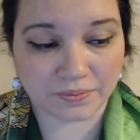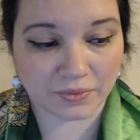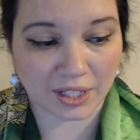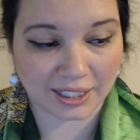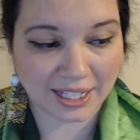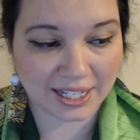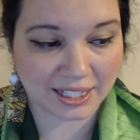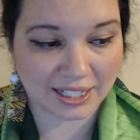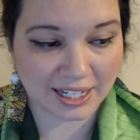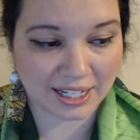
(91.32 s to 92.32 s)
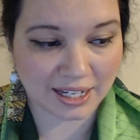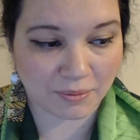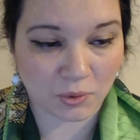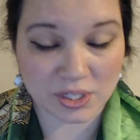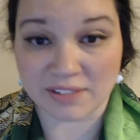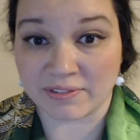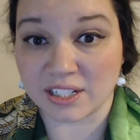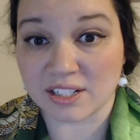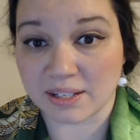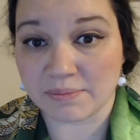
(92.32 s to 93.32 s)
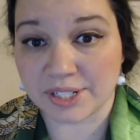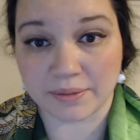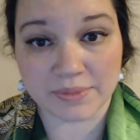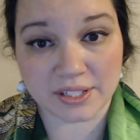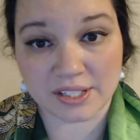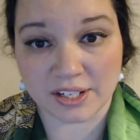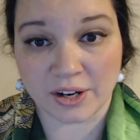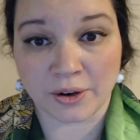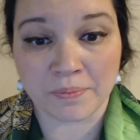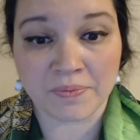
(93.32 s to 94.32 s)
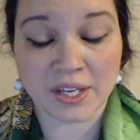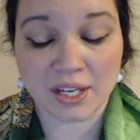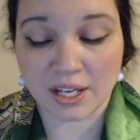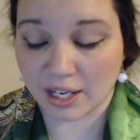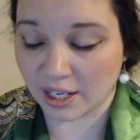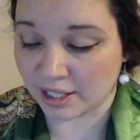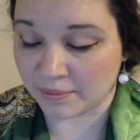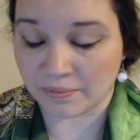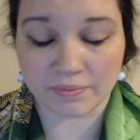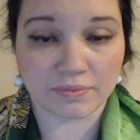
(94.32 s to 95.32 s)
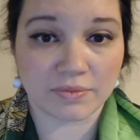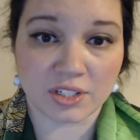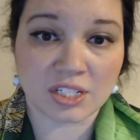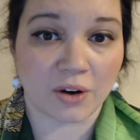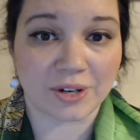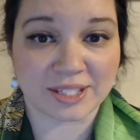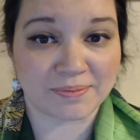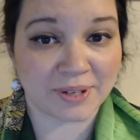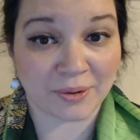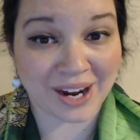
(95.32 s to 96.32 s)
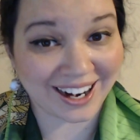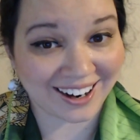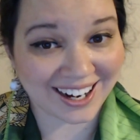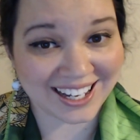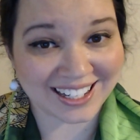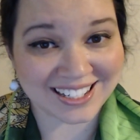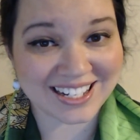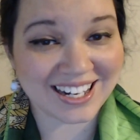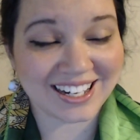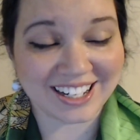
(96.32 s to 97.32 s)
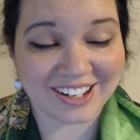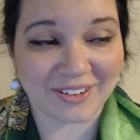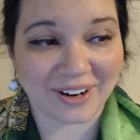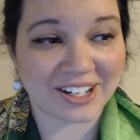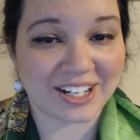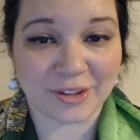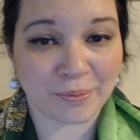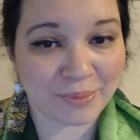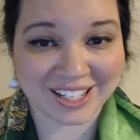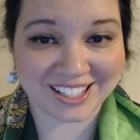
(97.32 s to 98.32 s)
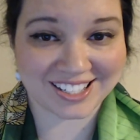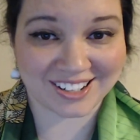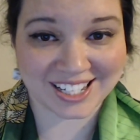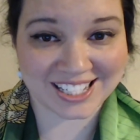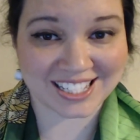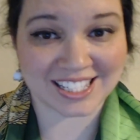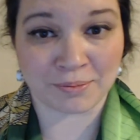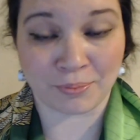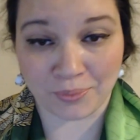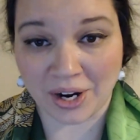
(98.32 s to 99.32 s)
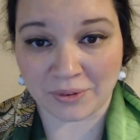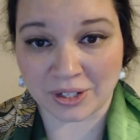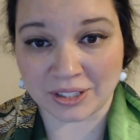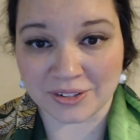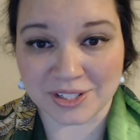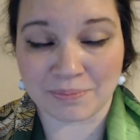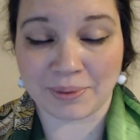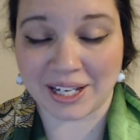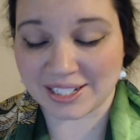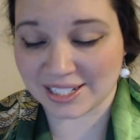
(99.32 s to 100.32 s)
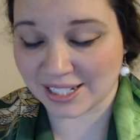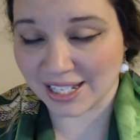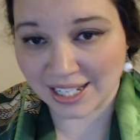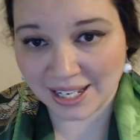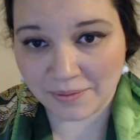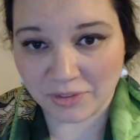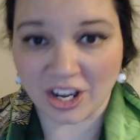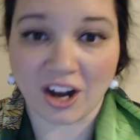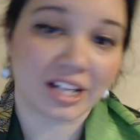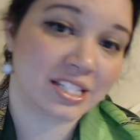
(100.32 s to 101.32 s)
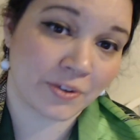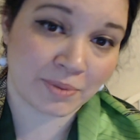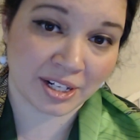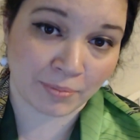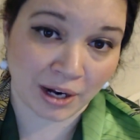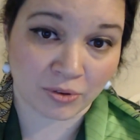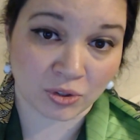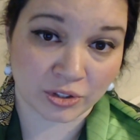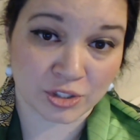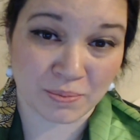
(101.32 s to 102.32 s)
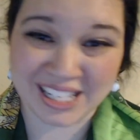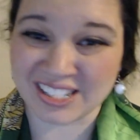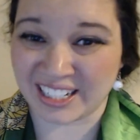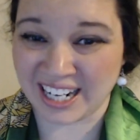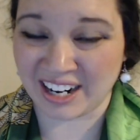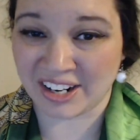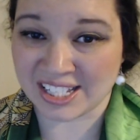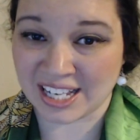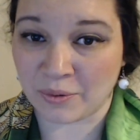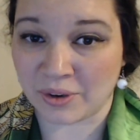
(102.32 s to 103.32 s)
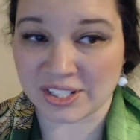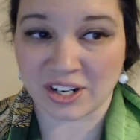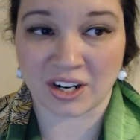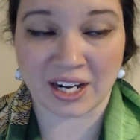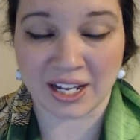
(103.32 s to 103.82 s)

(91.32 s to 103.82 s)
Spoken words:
like they can get more severe symptoms. So just always be aware. And you know, around here the big concern is it a brown recluse? But the odds of it being a brown recluse based on the areas I was are